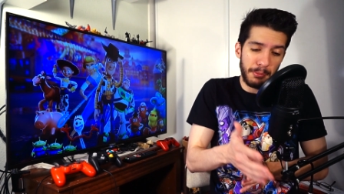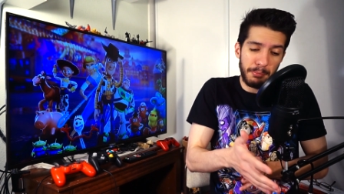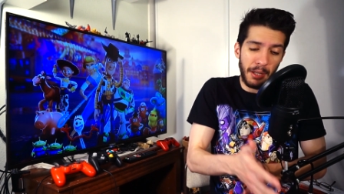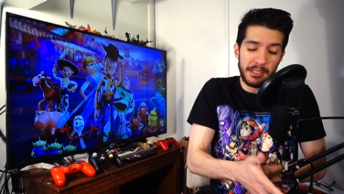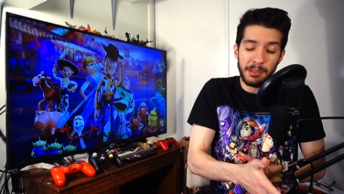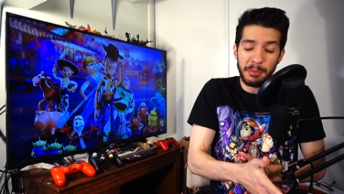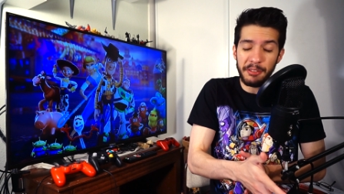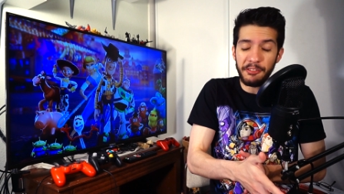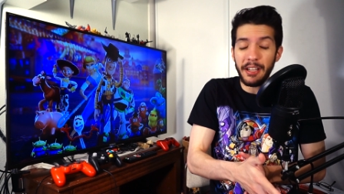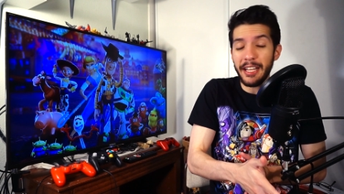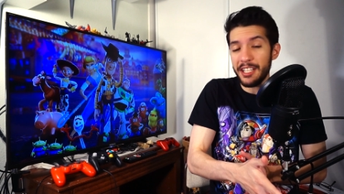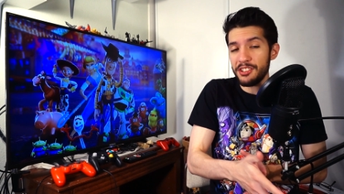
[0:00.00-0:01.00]
possibly
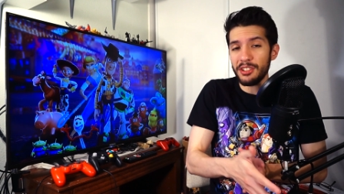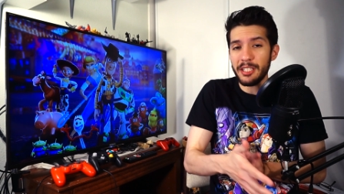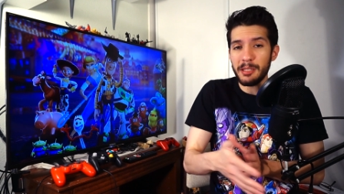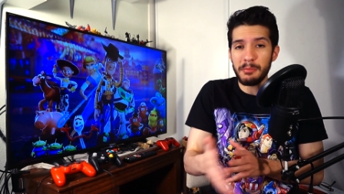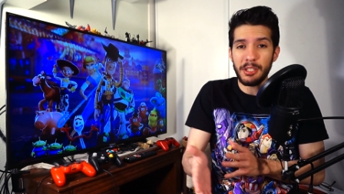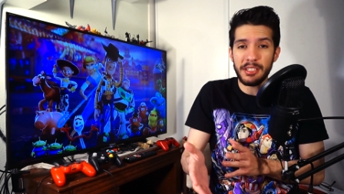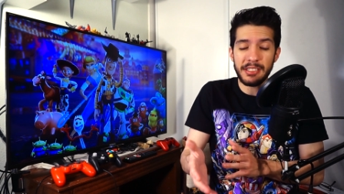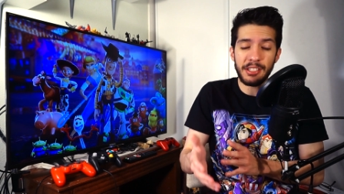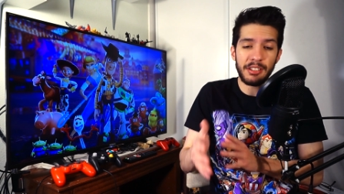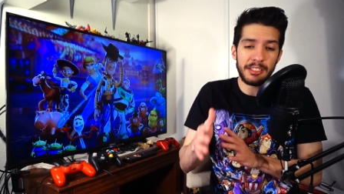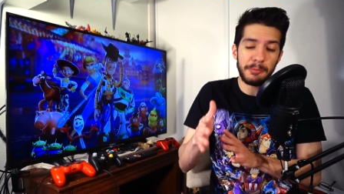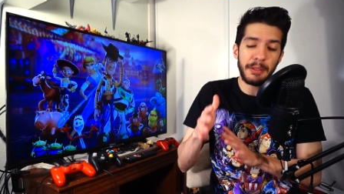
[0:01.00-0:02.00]
financially and
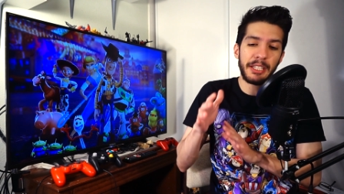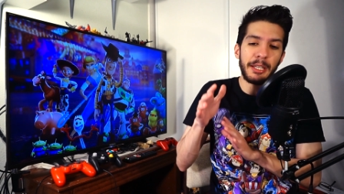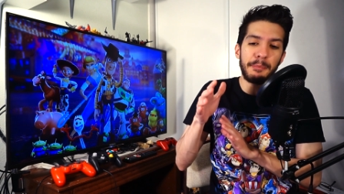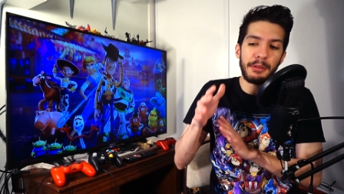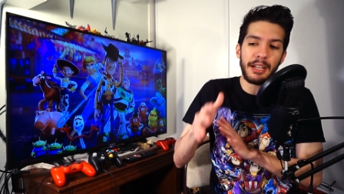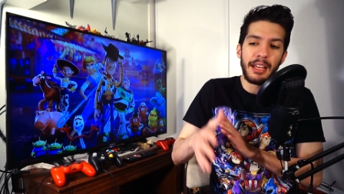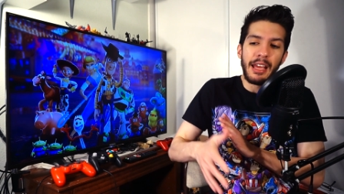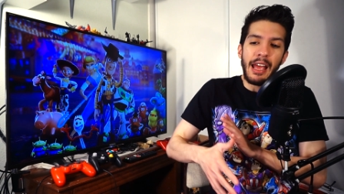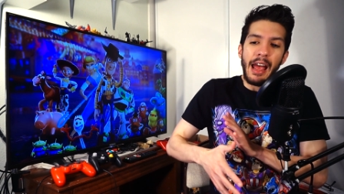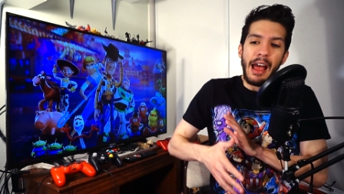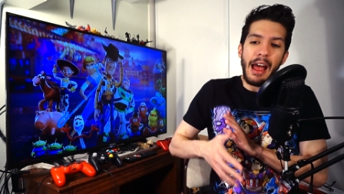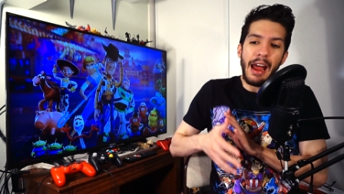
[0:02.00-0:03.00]
monetarily speaking, but
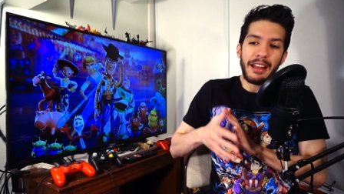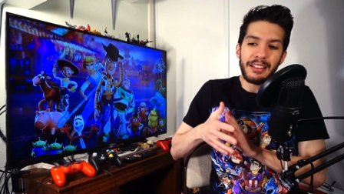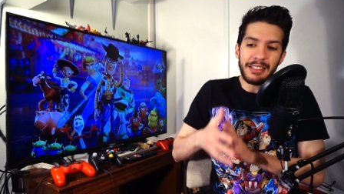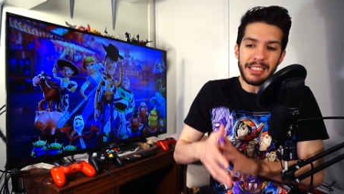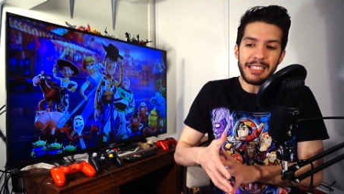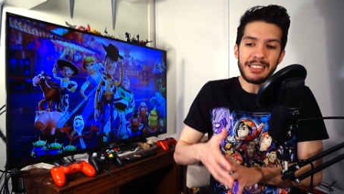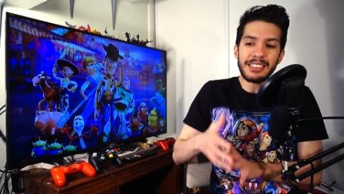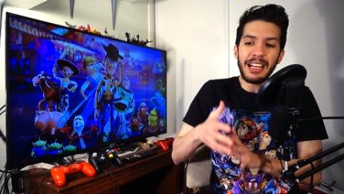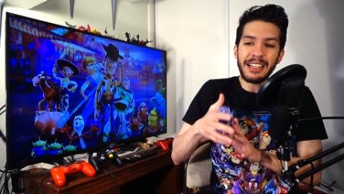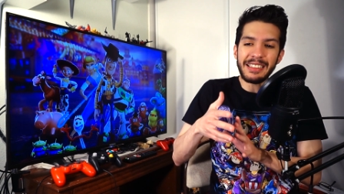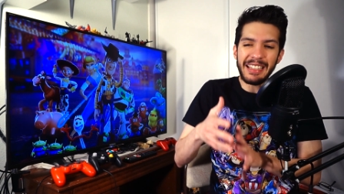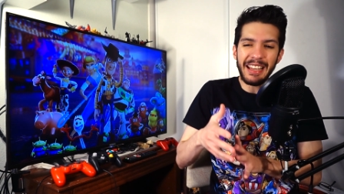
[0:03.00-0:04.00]
at least,
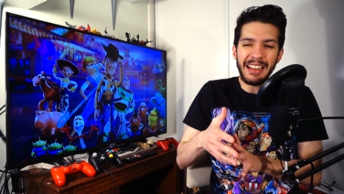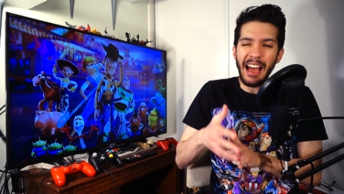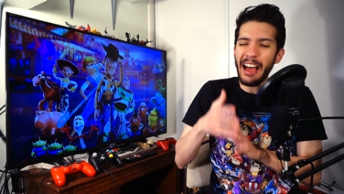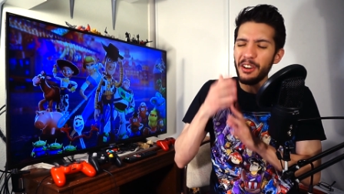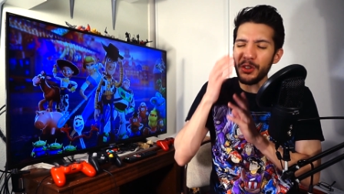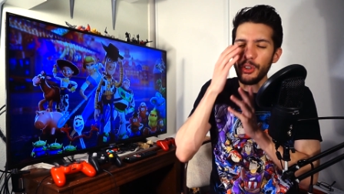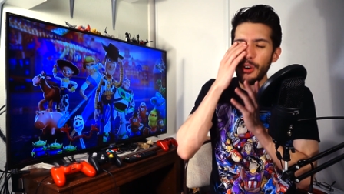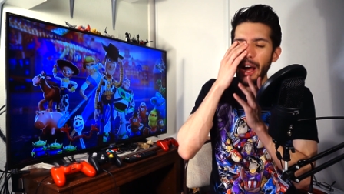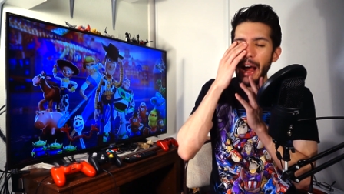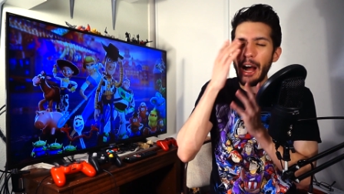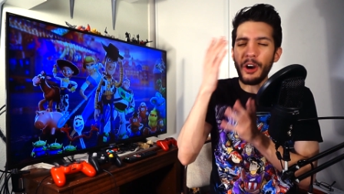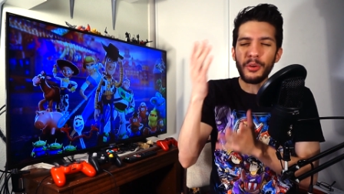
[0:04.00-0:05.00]
again, I don't know
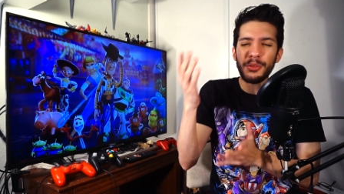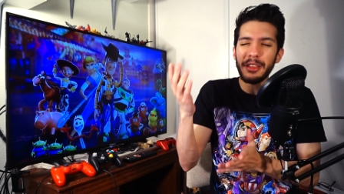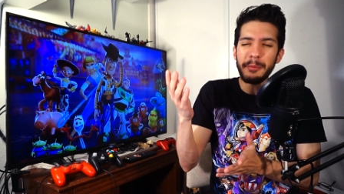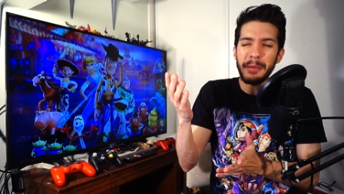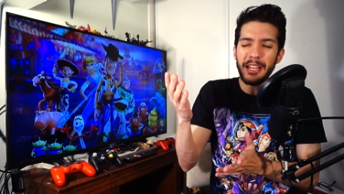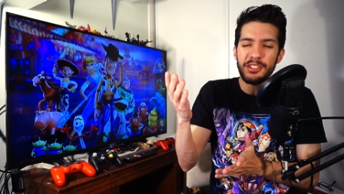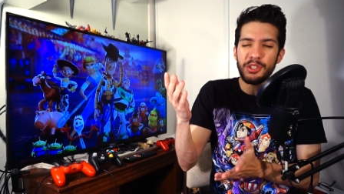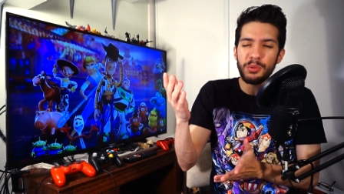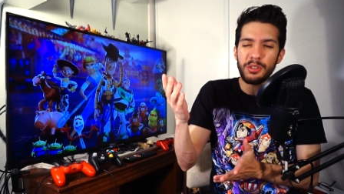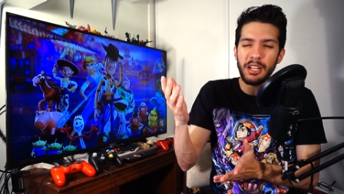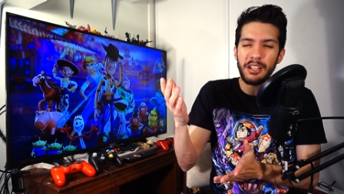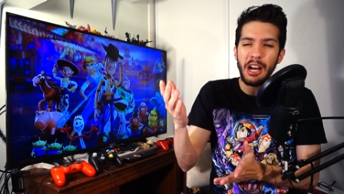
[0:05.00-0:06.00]
how they managed
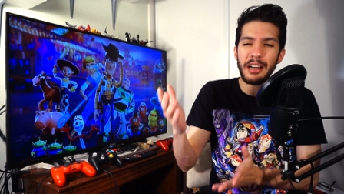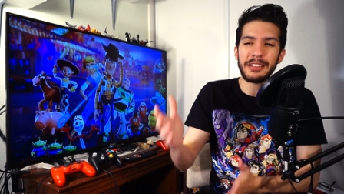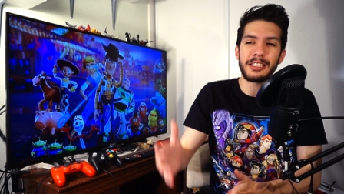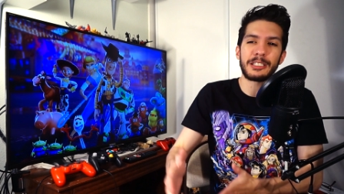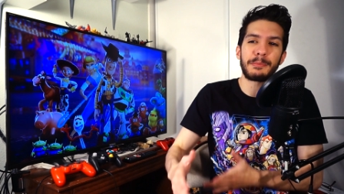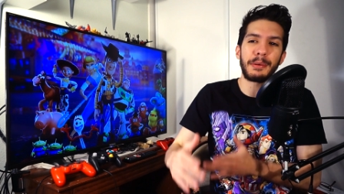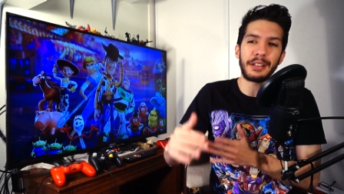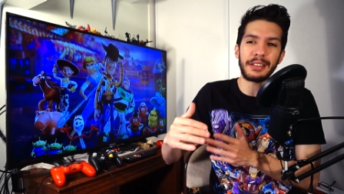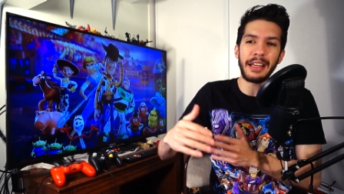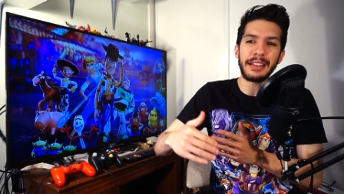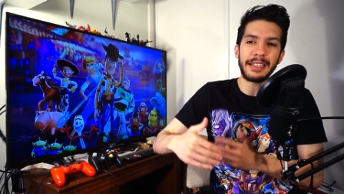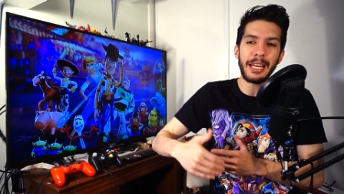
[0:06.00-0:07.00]
to concoct this, but
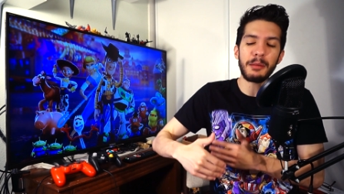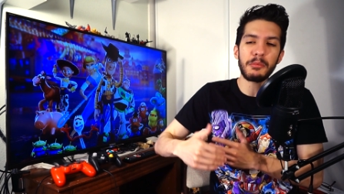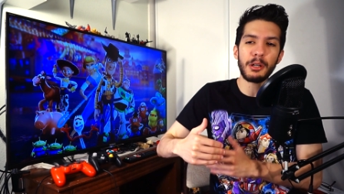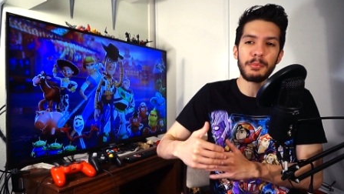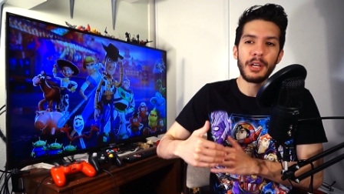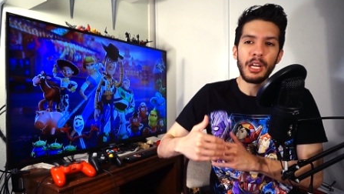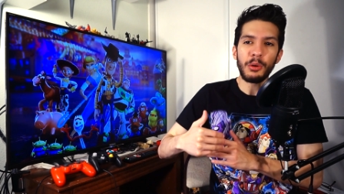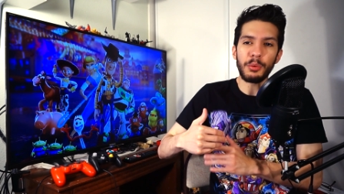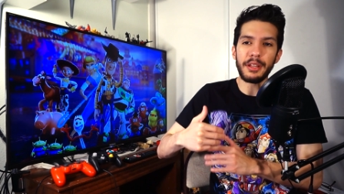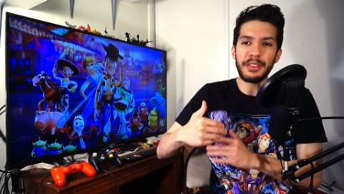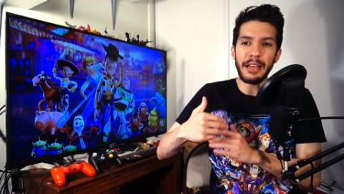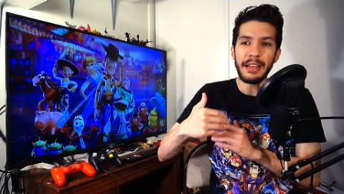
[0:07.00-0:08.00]
they came up
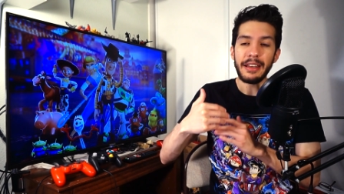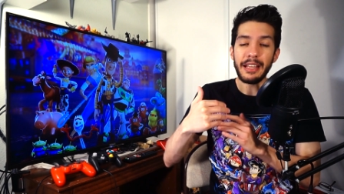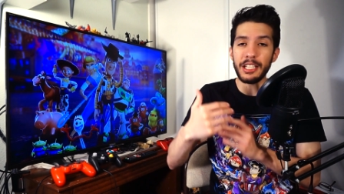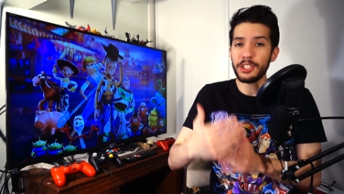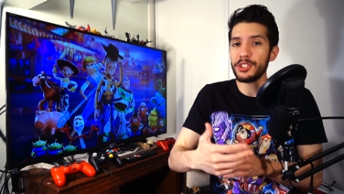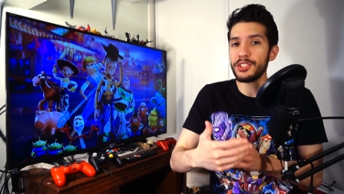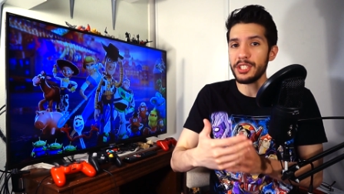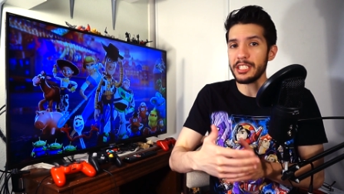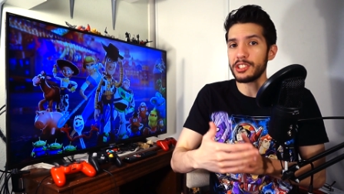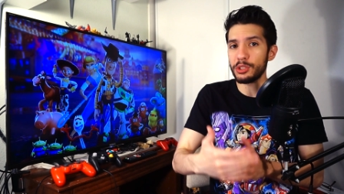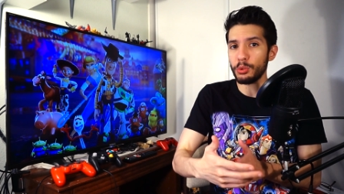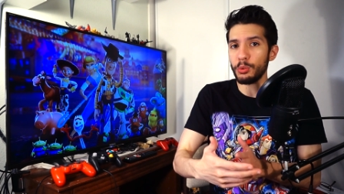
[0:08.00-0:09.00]
with an interesting
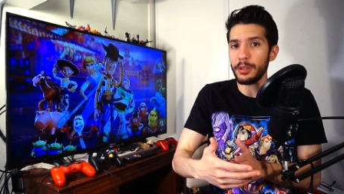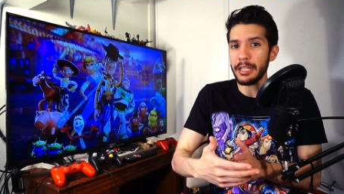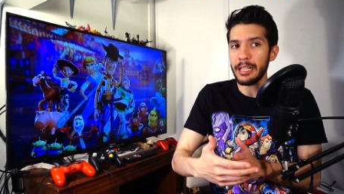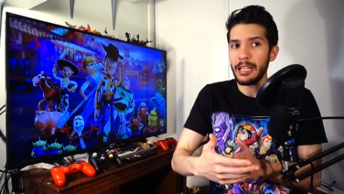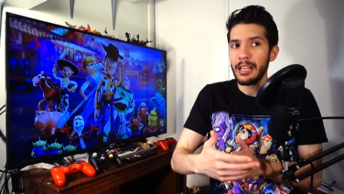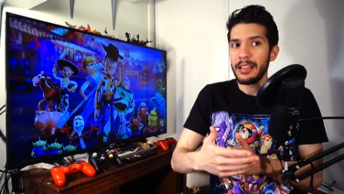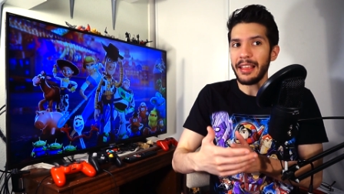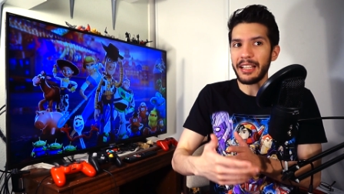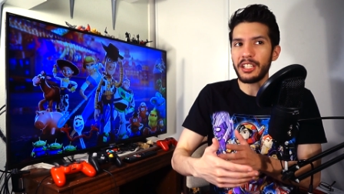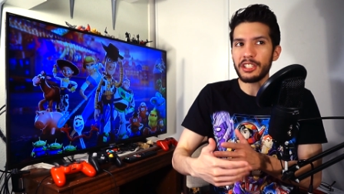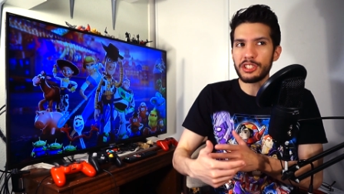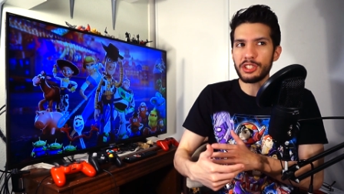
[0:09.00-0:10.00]
story
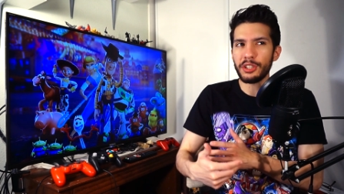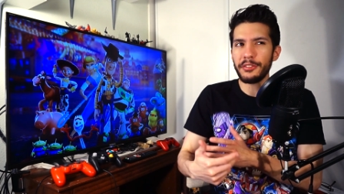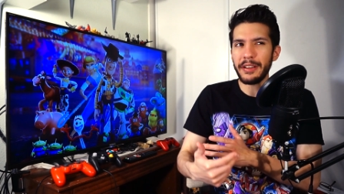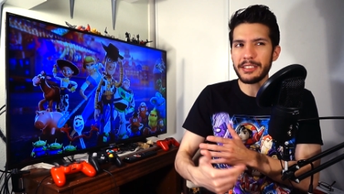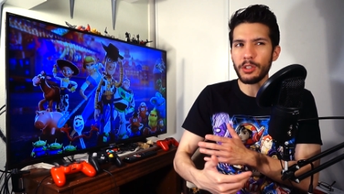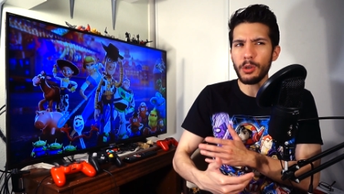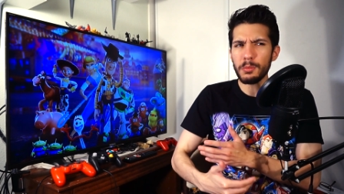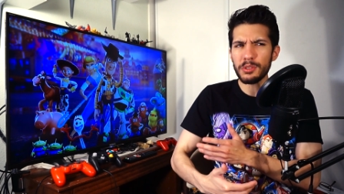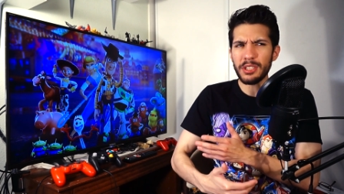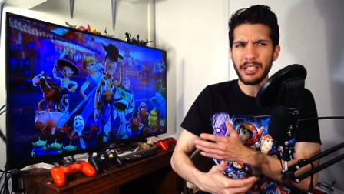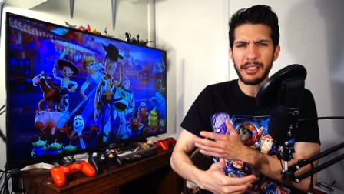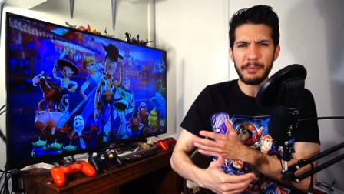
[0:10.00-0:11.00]
that could serve as
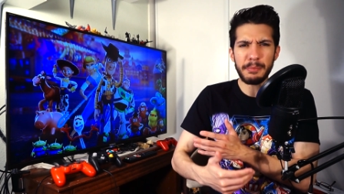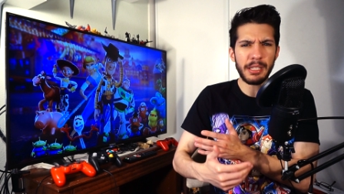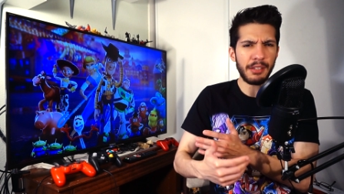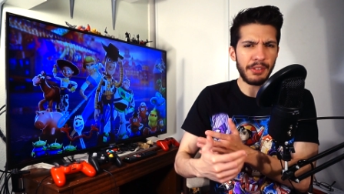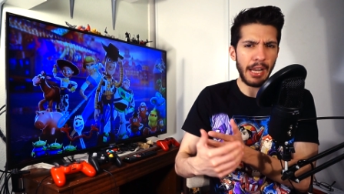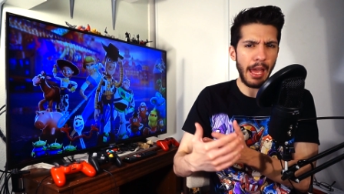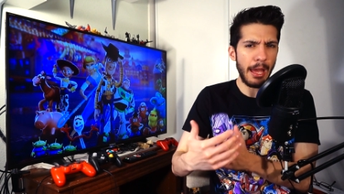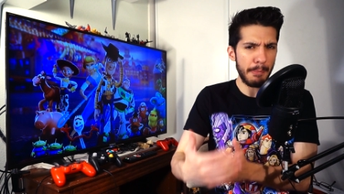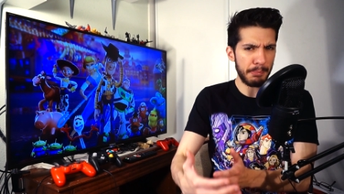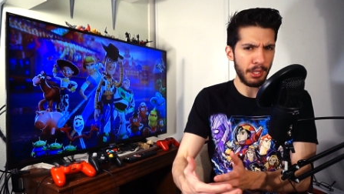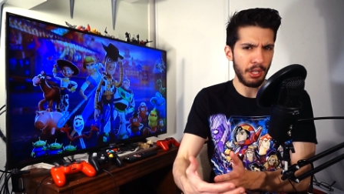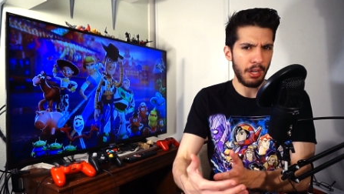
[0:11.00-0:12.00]
almost like a bit of an
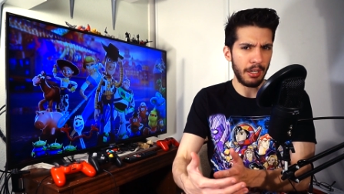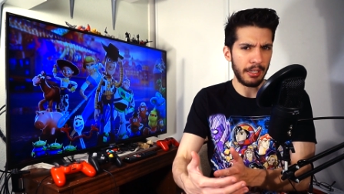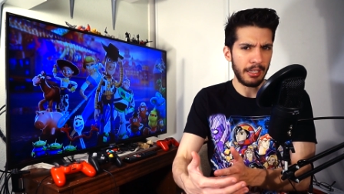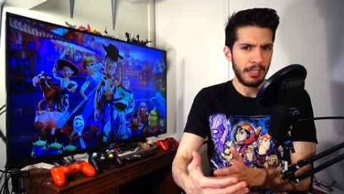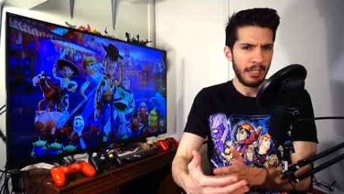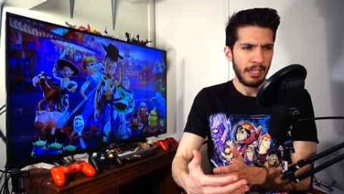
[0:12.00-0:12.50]
epilogue.